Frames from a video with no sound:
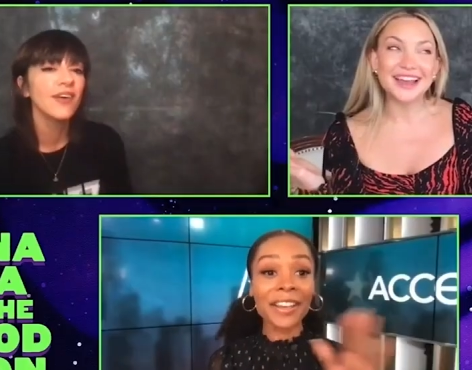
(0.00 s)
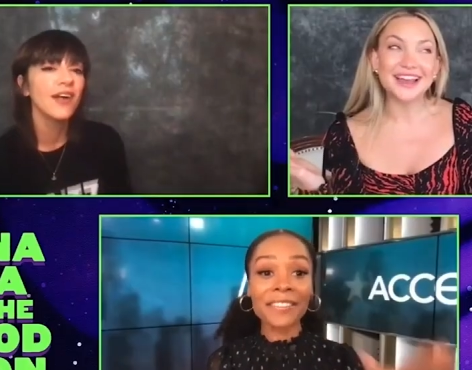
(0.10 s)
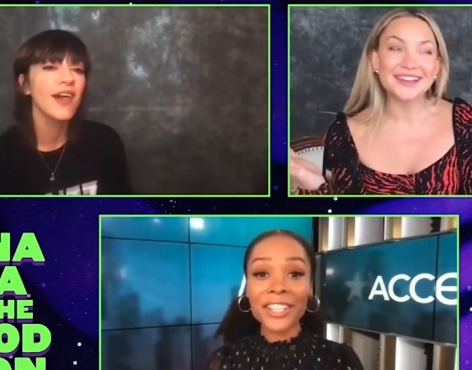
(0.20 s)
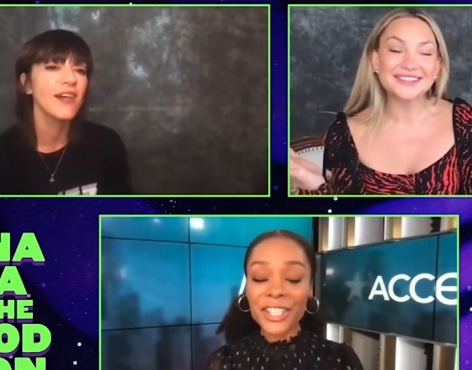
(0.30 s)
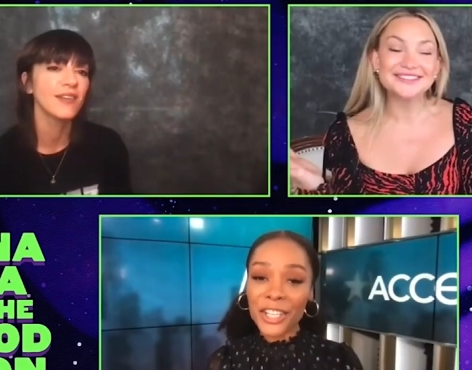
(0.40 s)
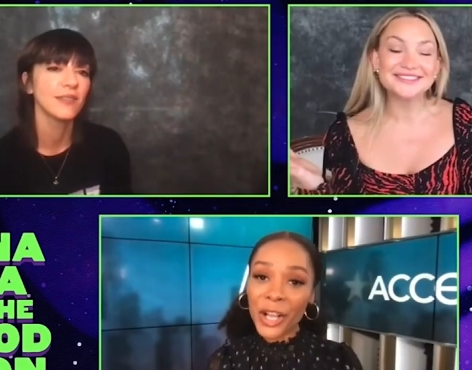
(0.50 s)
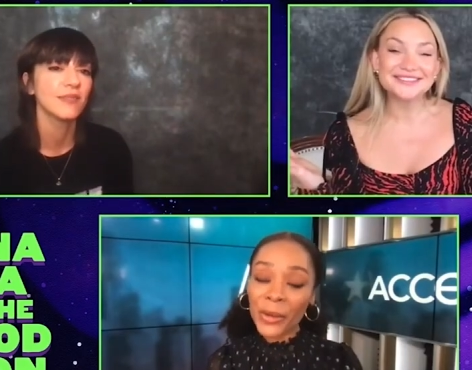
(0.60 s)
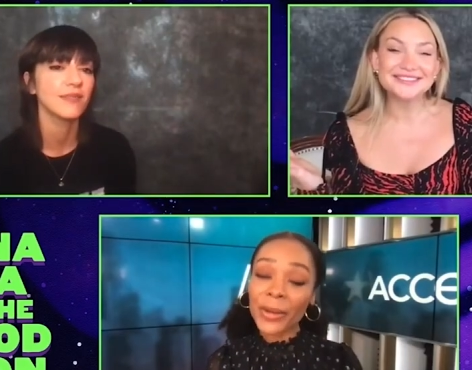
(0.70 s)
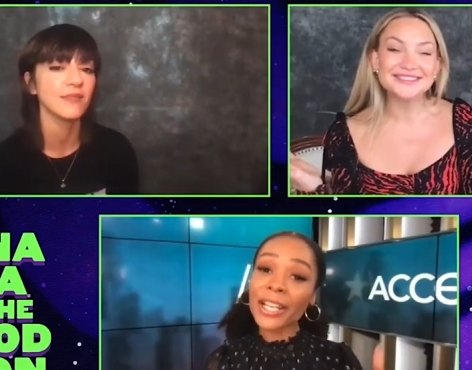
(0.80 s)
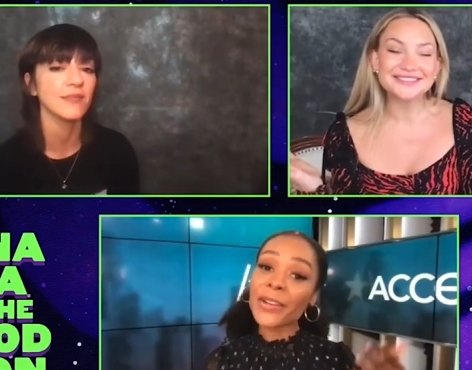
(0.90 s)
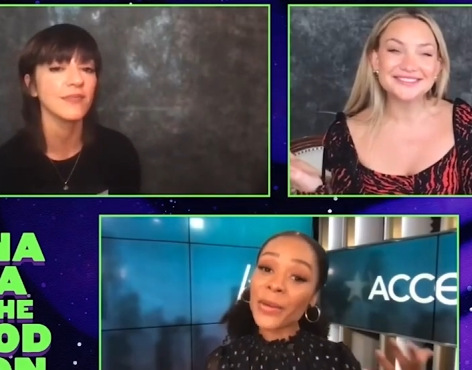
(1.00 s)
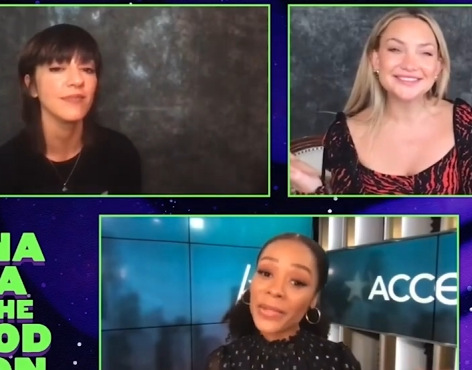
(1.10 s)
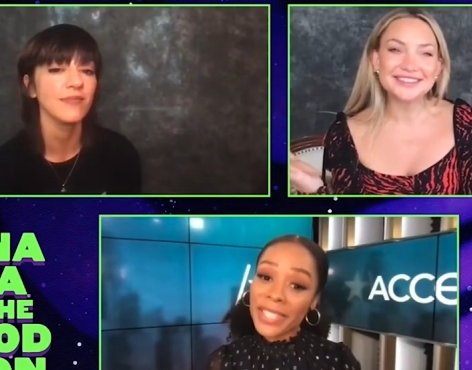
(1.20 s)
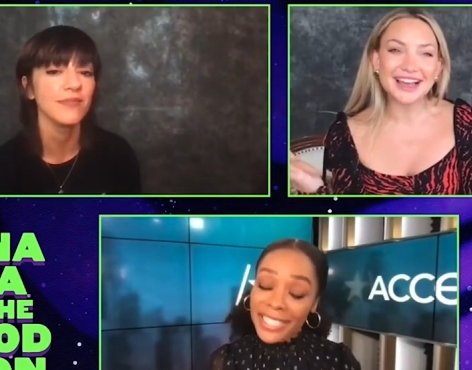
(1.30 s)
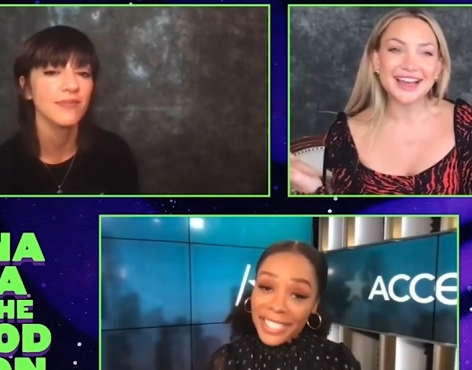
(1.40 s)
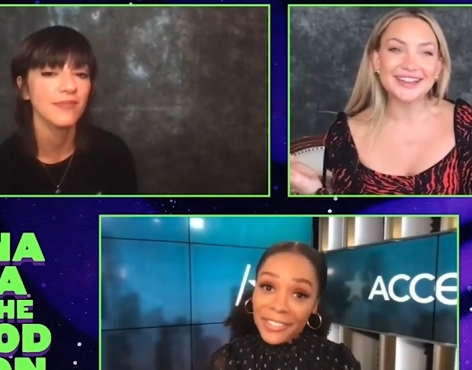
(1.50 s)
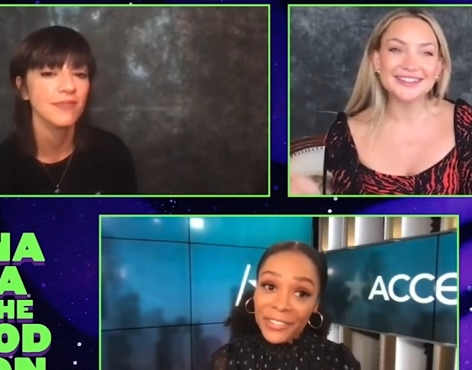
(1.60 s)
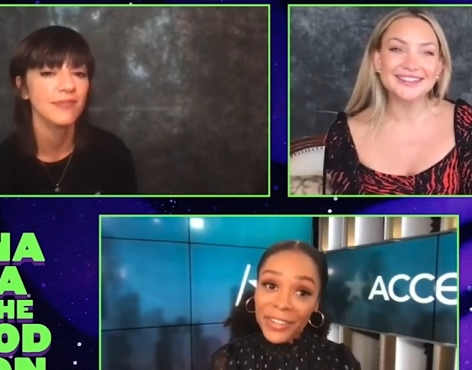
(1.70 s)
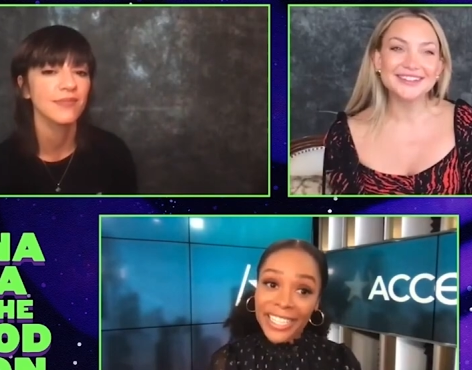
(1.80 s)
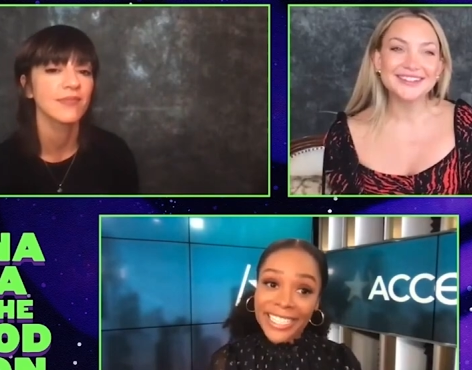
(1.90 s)
Speaker 1: love that she already knows the
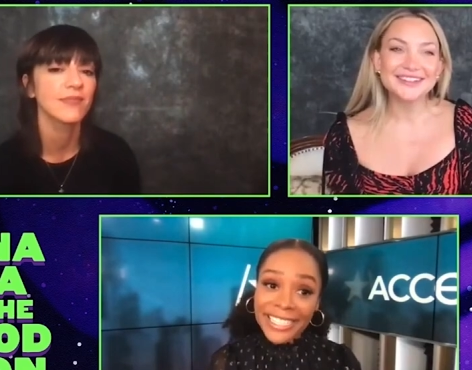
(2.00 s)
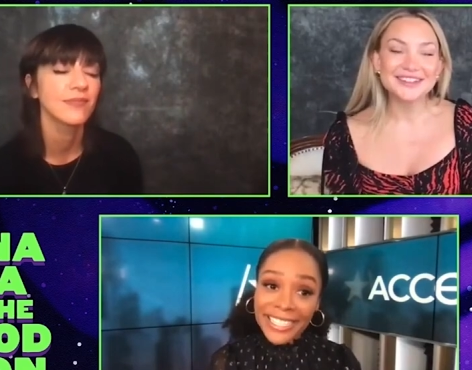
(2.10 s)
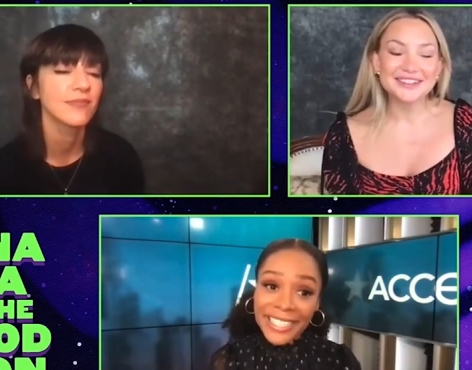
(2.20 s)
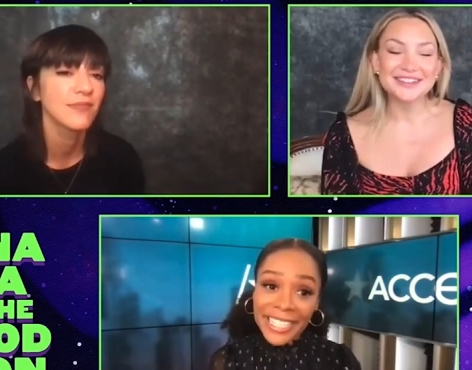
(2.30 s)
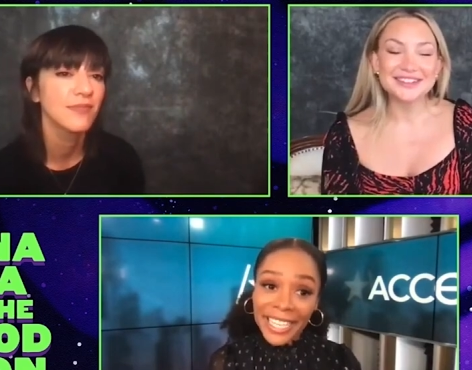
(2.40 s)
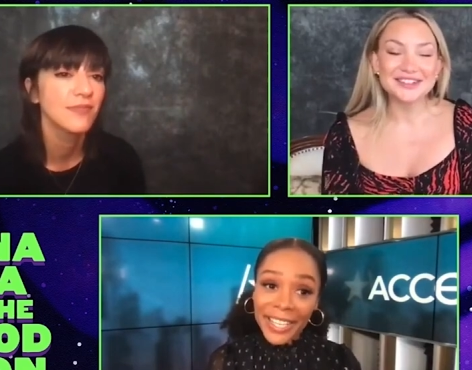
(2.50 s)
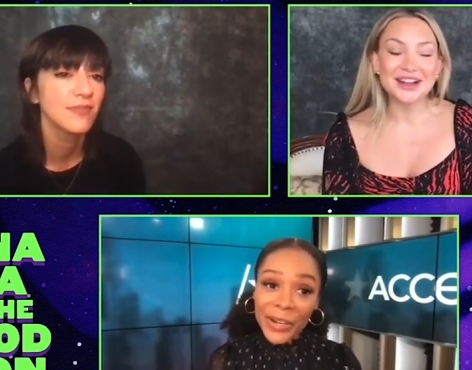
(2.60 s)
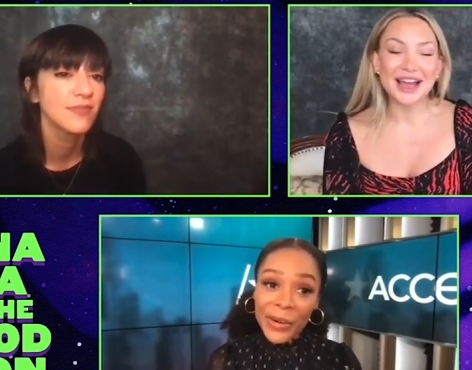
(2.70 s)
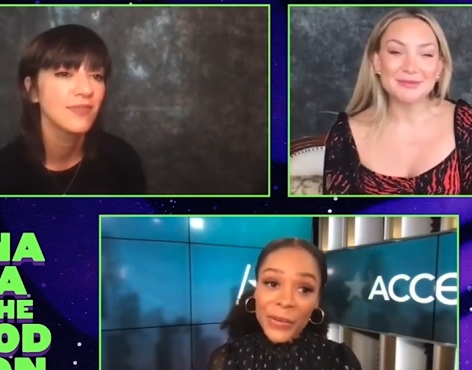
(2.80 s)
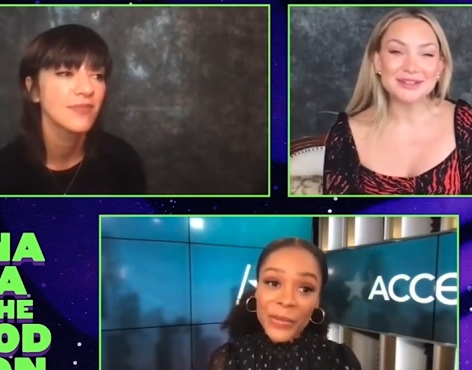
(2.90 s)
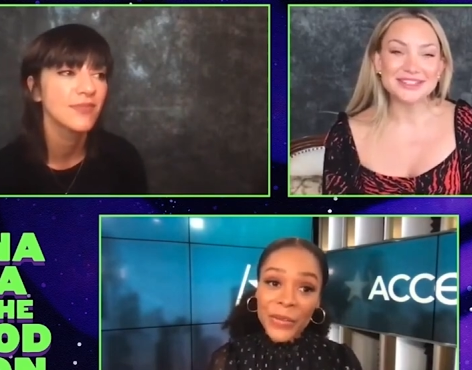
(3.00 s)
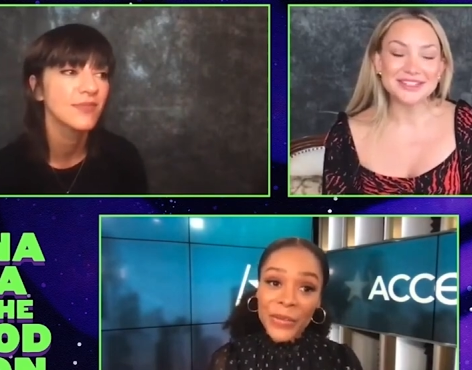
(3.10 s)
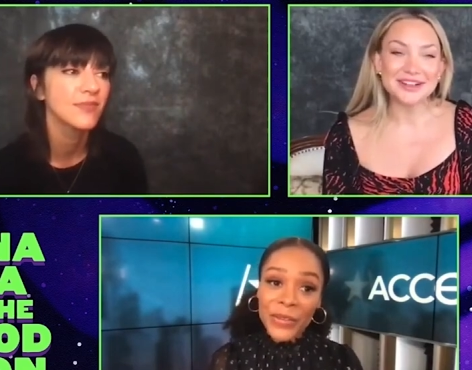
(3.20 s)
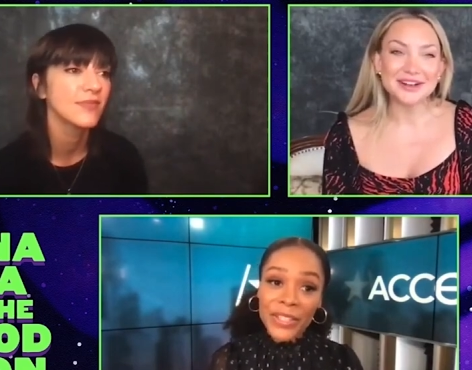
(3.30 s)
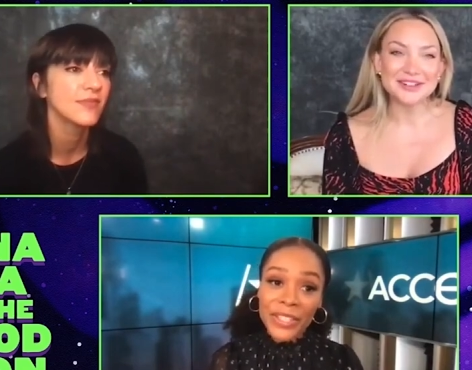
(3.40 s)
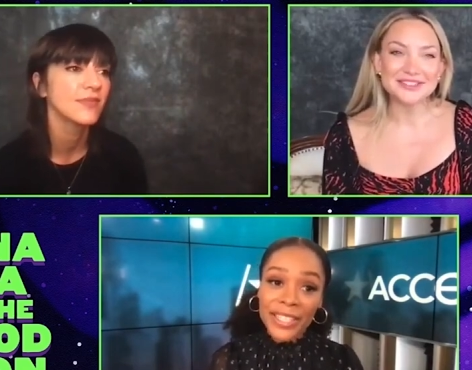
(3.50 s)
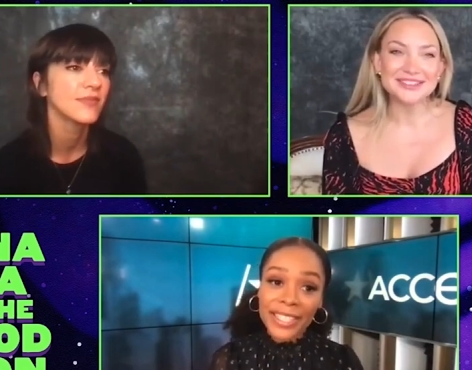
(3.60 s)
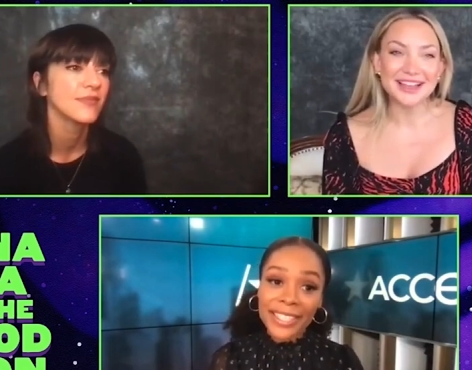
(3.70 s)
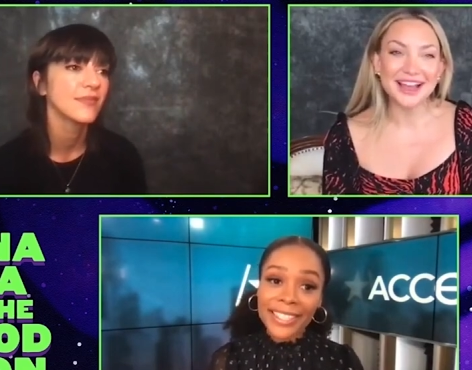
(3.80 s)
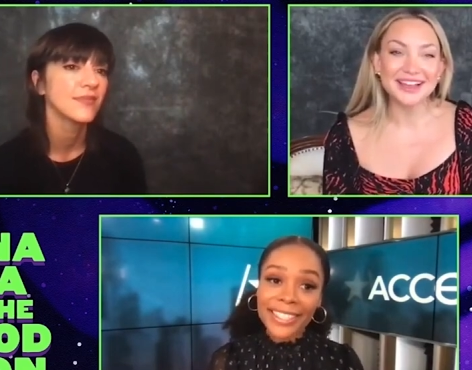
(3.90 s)
difference. These are happy tears.
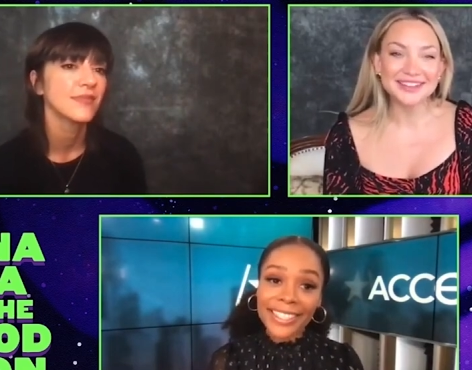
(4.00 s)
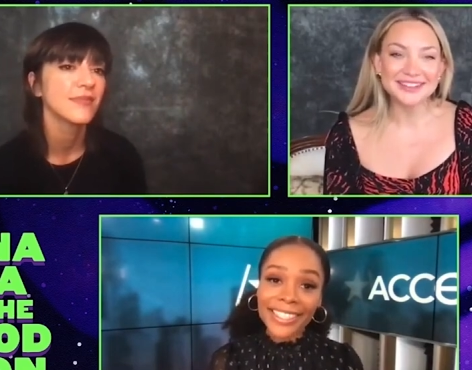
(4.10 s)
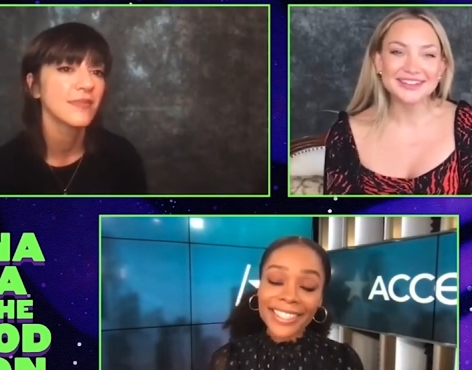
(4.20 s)
Yeah.